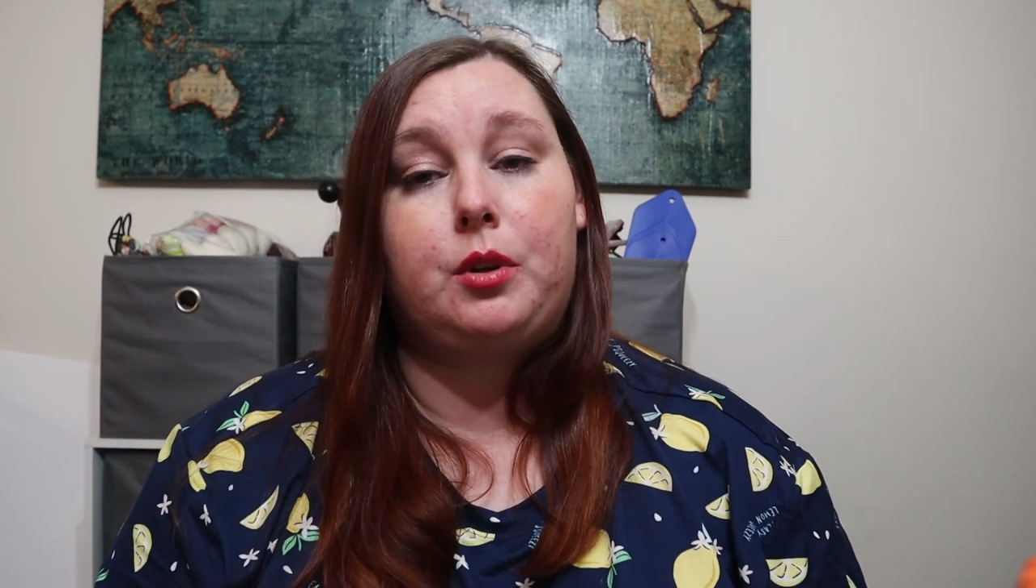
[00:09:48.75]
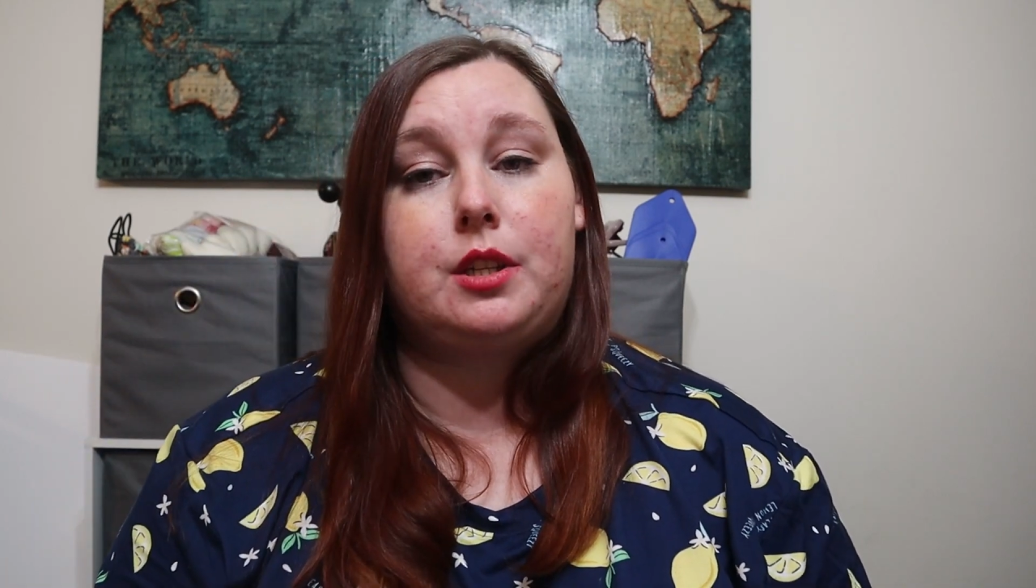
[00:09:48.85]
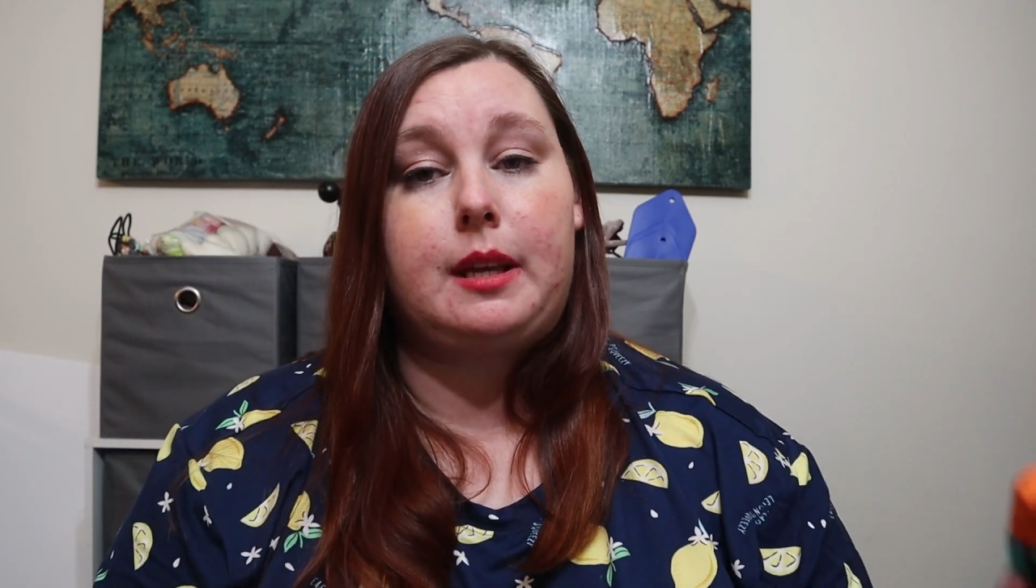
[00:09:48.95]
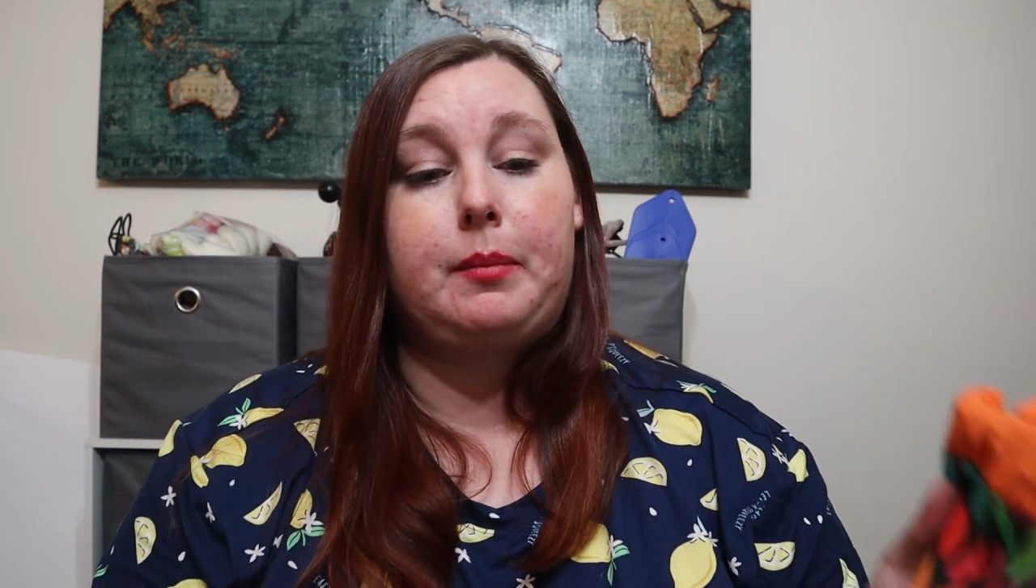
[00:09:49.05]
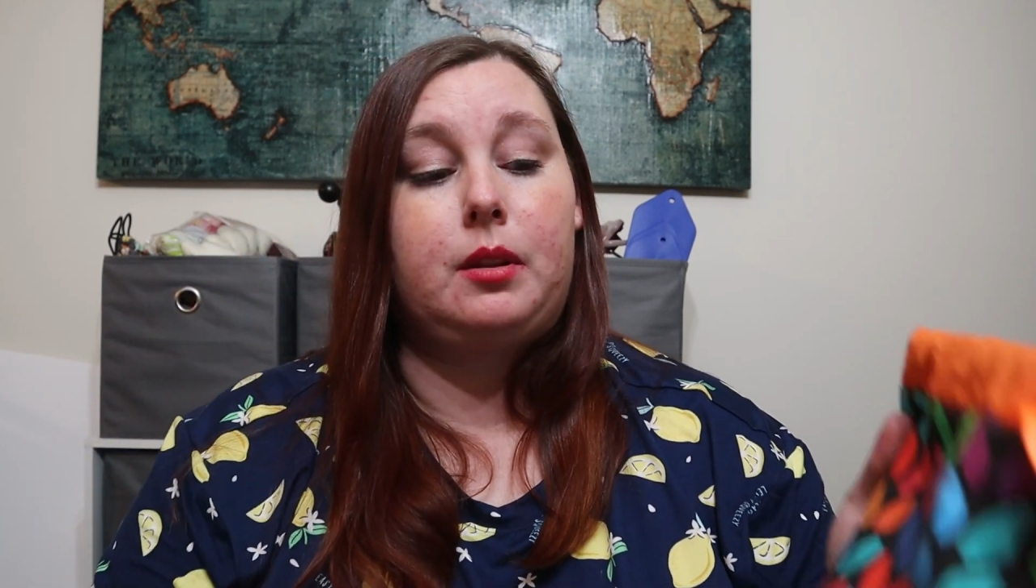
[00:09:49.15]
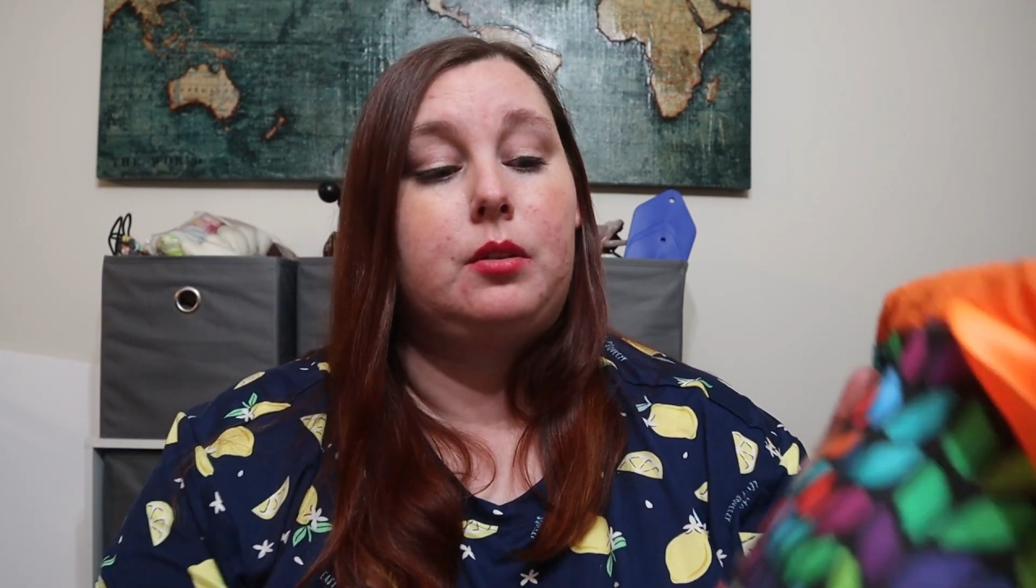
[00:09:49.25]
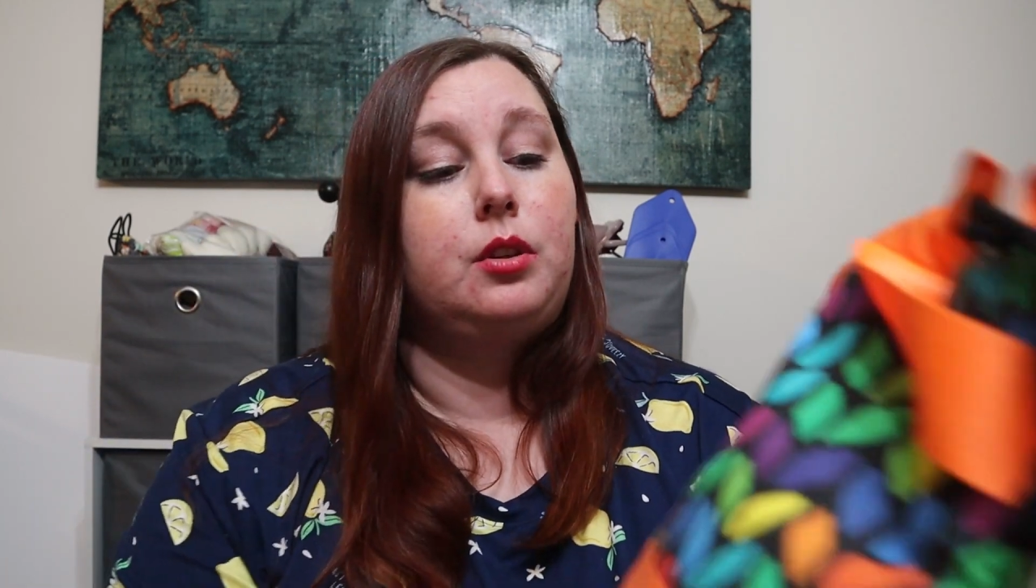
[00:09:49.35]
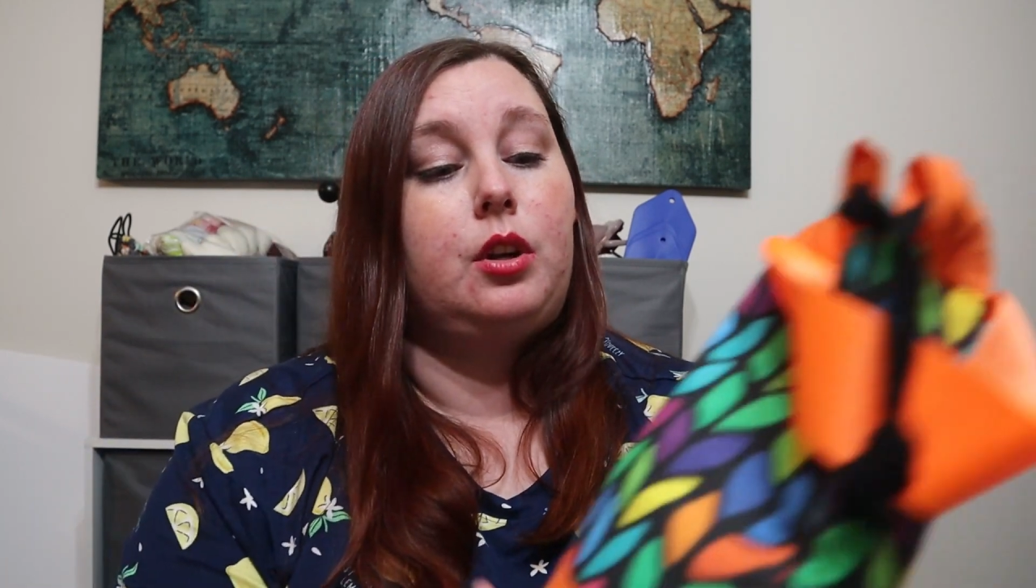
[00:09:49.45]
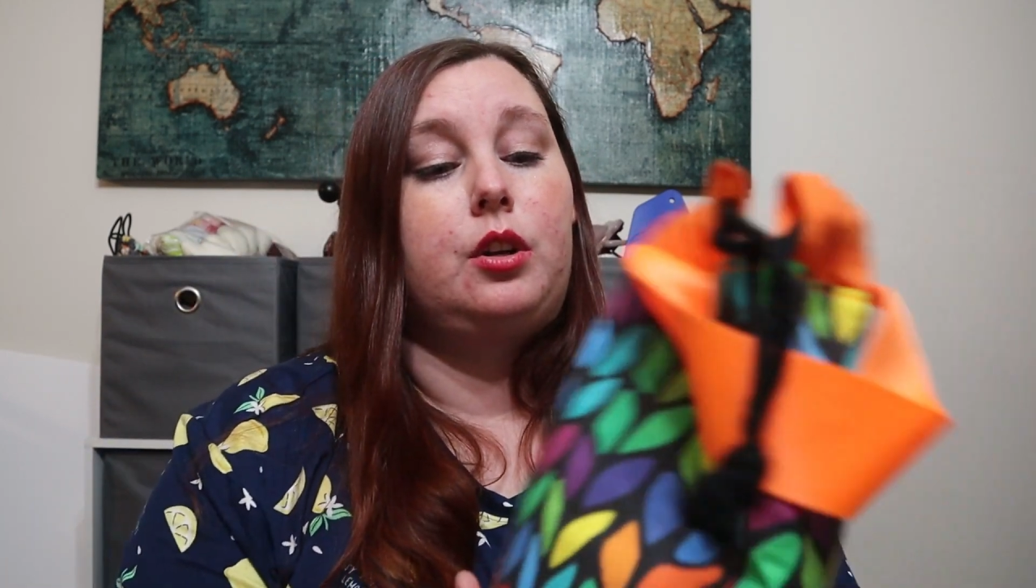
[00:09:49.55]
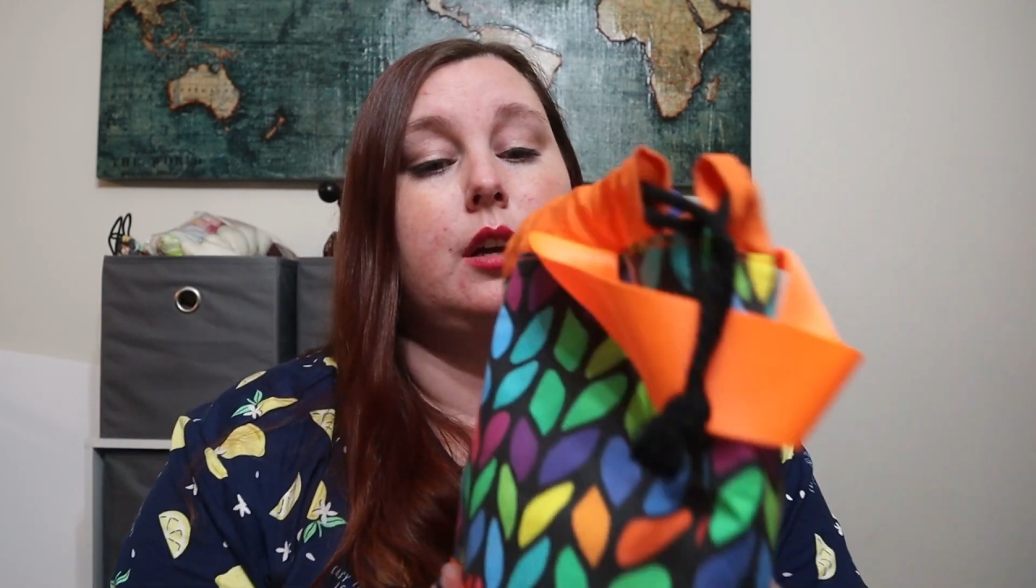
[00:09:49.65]
which is
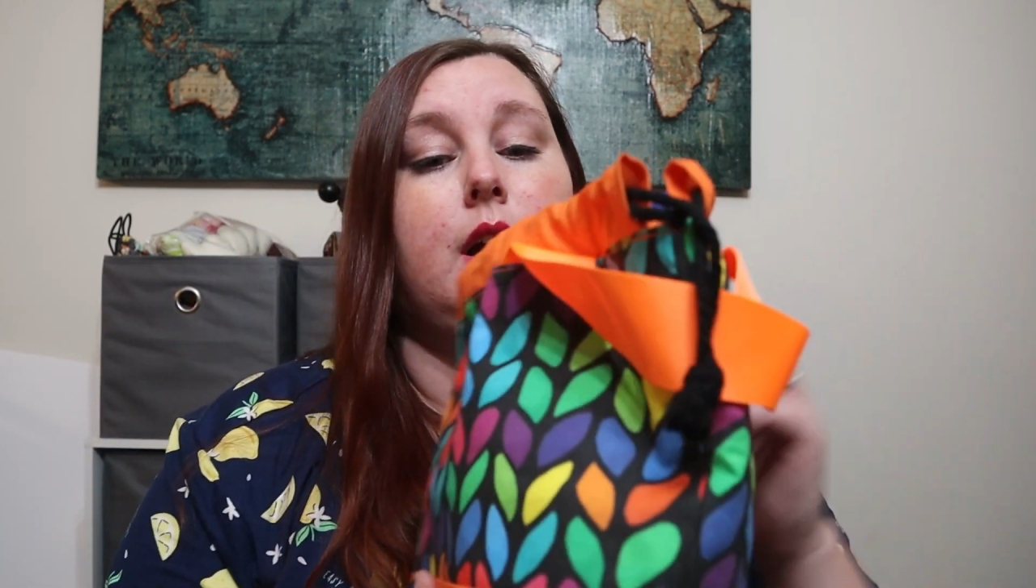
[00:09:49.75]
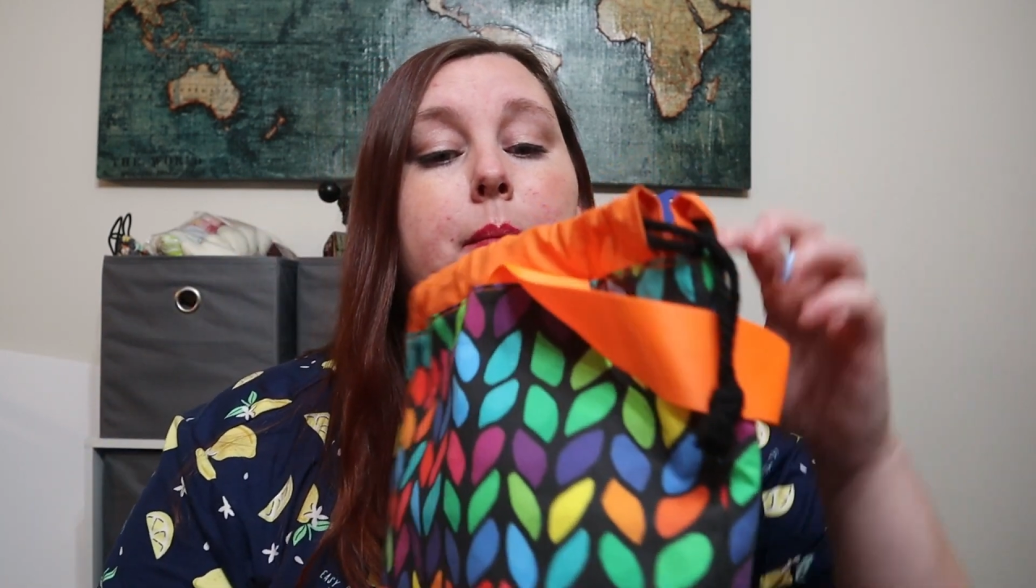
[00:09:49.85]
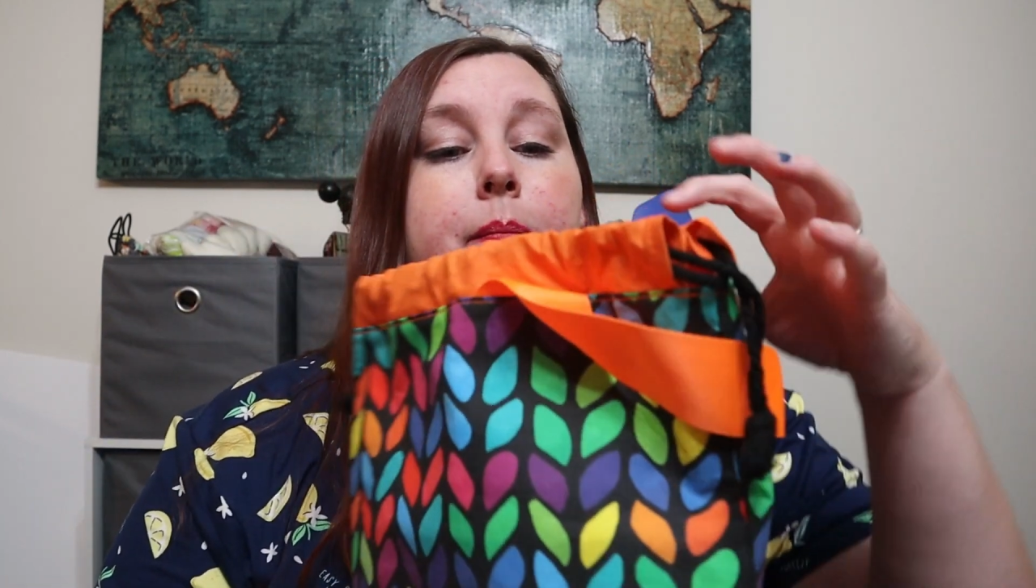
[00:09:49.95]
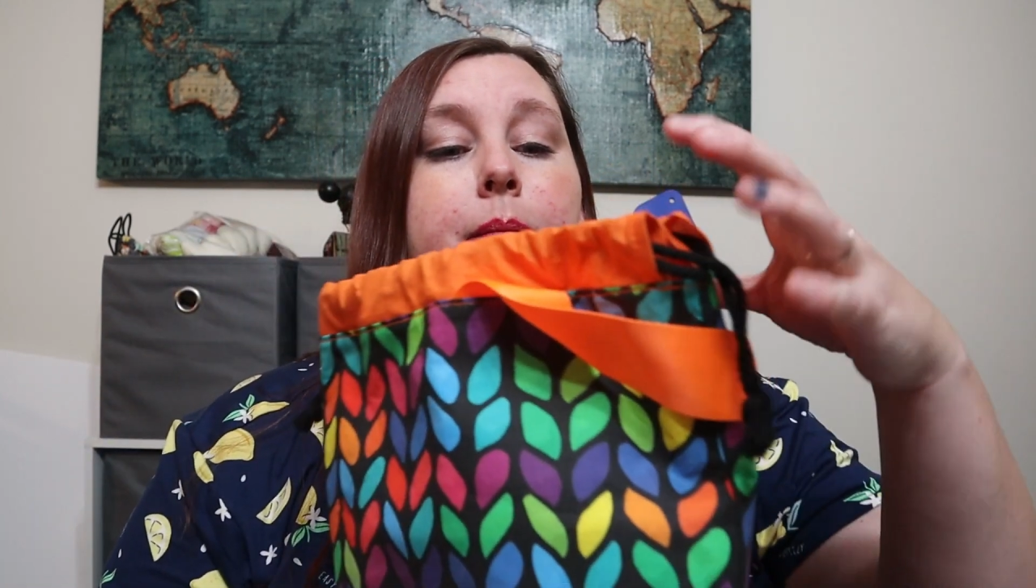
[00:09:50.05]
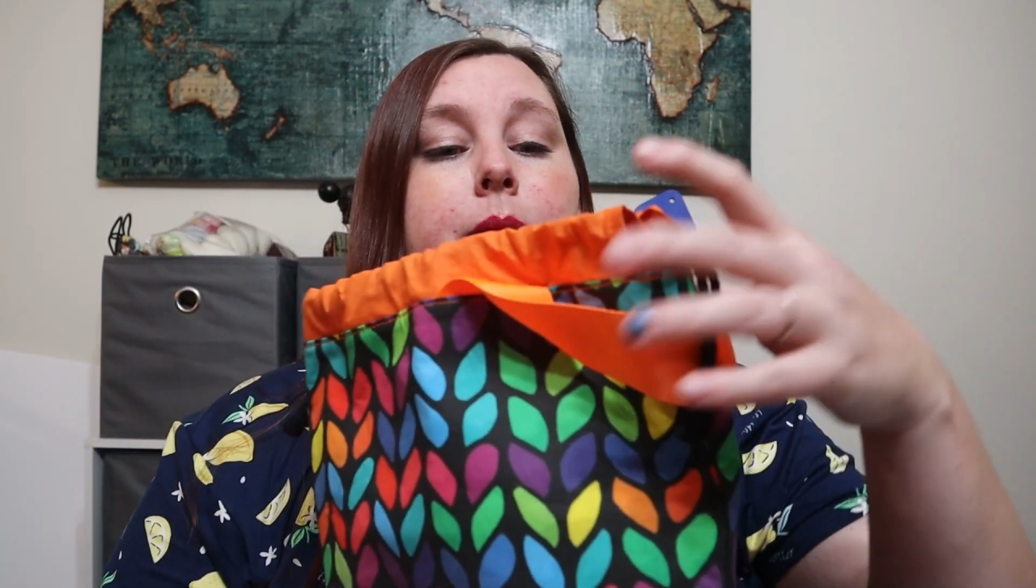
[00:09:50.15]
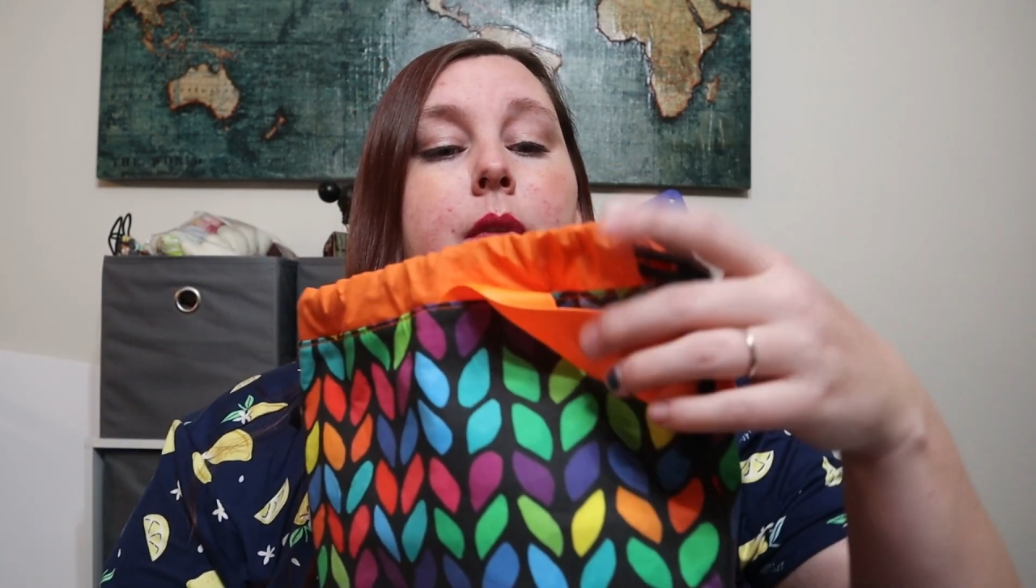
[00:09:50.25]
happylittleyarn.com.